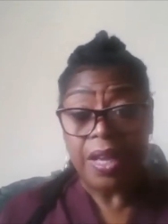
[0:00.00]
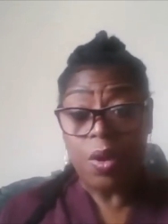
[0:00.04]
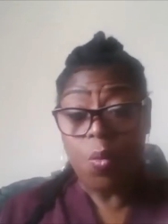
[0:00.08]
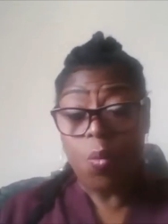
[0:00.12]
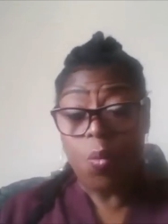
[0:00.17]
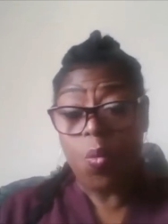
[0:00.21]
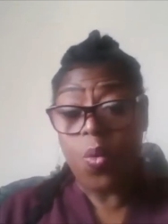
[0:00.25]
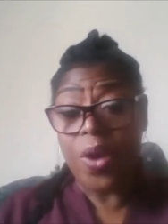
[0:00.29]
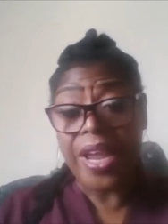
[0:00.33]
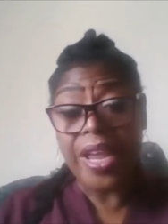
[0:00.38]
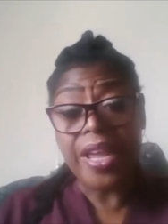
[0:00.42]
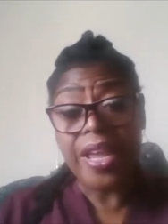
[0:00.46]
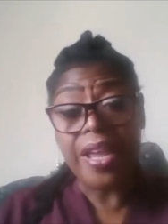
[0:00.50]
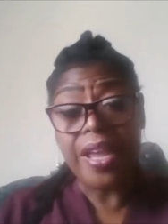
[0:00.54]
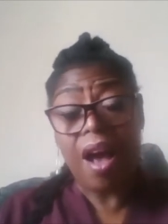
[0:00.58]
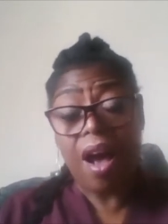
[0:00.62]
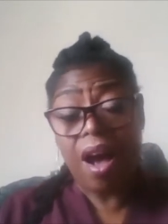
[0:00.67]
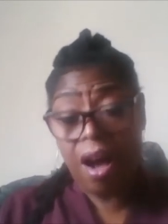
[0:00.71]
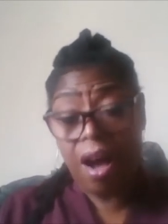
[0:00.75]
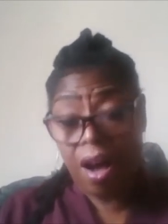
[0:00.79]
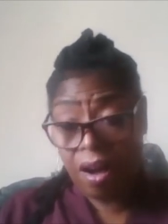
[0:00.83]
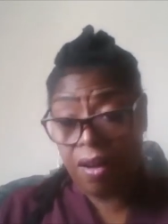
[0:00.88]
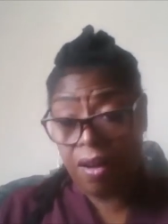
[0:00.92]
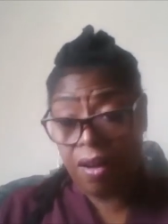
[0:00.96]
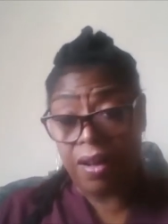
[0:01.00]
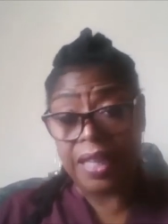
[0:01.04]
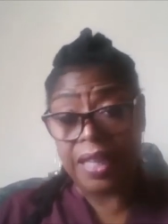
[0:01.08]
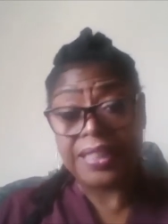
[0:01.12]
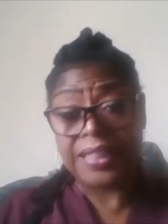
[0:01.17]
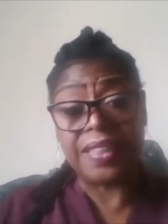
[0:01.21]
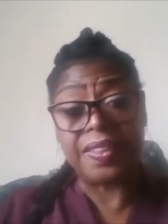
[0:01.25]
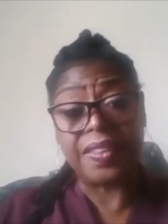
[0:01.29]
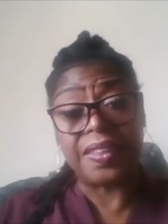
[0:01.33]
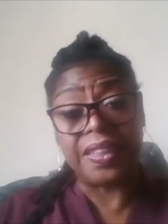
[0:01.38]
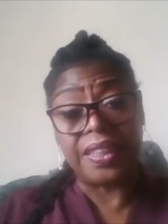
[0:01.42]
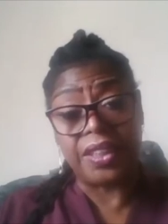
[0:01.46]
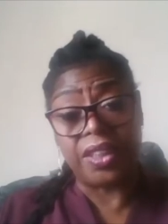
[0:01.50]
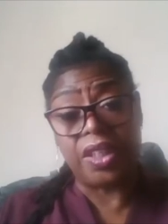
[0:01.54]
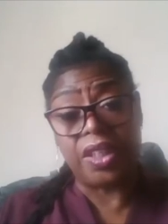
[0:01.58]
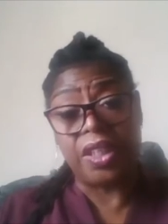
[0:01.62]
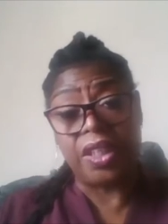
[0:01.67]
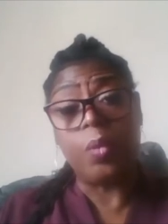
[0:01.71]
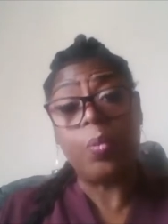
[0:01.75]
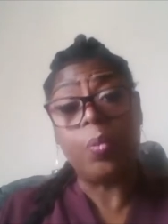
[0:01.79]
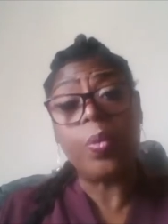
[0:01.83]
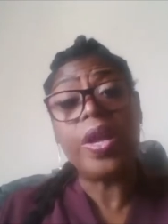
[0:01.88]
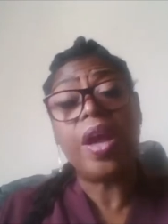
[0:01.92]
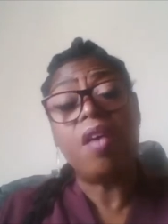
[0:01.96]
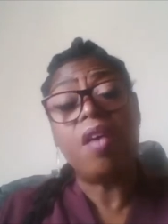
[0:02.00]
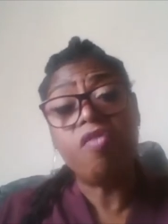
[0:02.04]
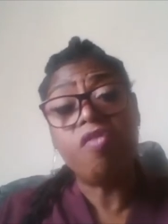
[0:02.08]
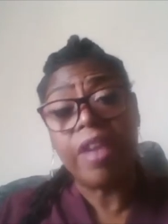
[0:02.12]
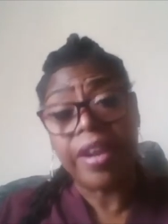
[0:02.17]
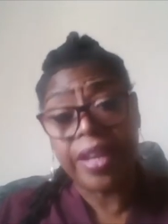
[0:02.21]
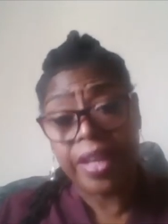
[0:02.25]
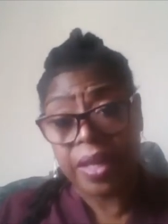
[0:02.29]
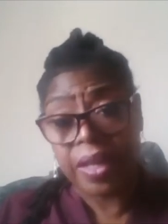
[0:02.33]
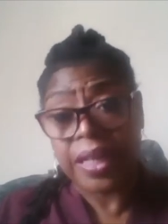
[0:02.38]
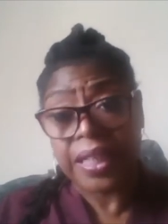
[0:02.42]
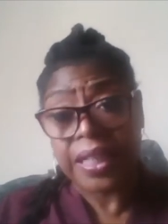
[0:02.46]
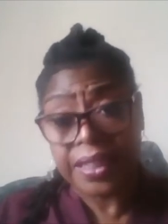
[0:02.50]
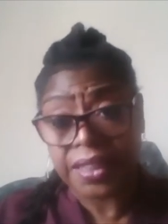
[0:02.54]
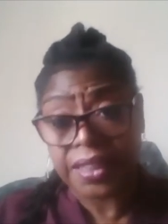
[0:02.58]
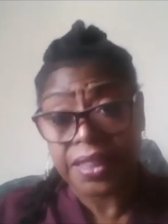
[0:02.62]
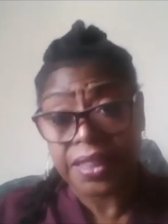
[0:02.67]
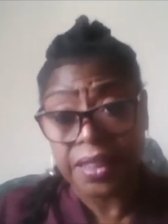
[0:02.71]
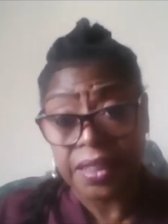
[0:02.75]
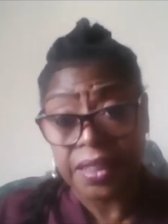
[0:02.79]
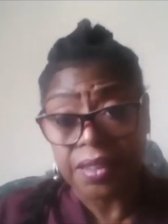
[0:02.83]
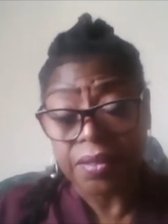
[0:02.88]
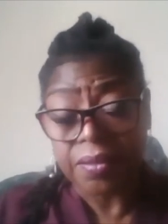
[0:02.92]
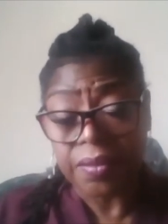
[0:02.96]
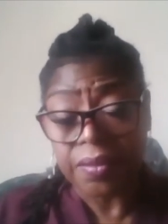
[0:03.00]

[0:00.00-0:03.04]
we are, as I said earlier, we are regulated